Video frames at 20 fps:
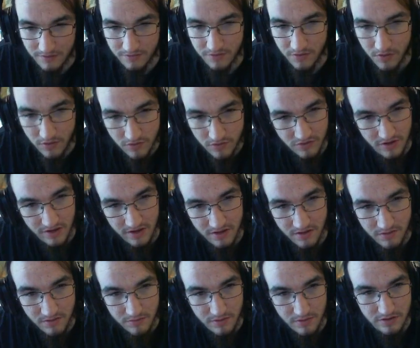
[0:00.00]
Gold
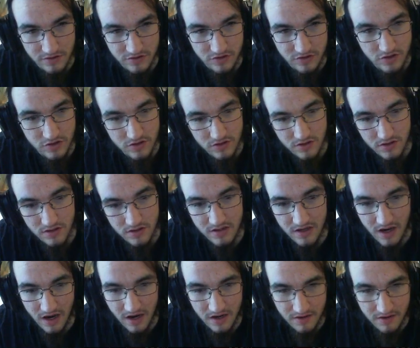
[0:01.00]
Dragon, which
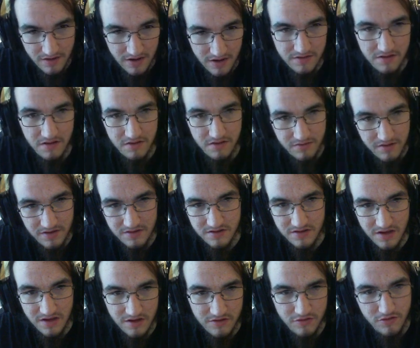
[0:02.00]
kind of acts as Avenging
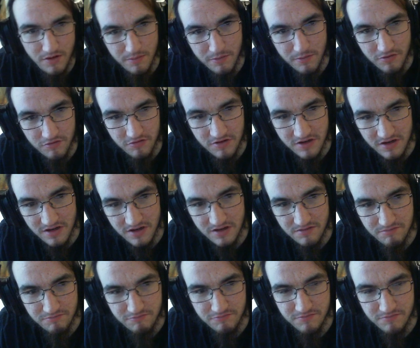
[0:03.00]
Angel number 3,
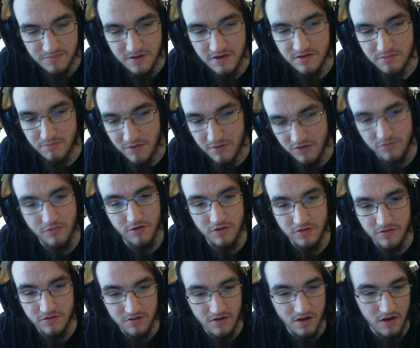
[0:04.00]
but it's much
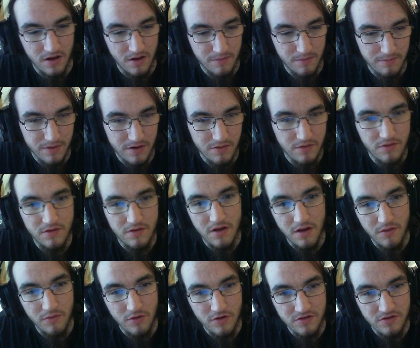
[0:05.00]
worse. But
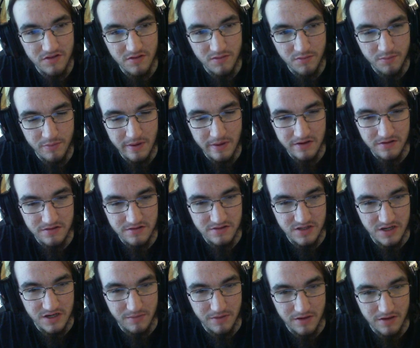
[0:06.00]
it works as a big
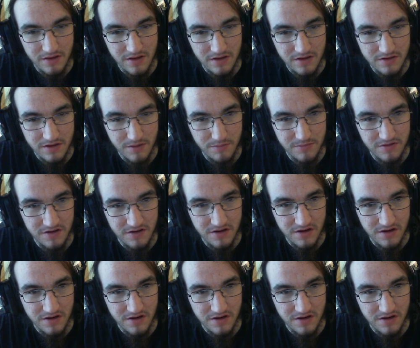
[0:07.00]
champion that comes in and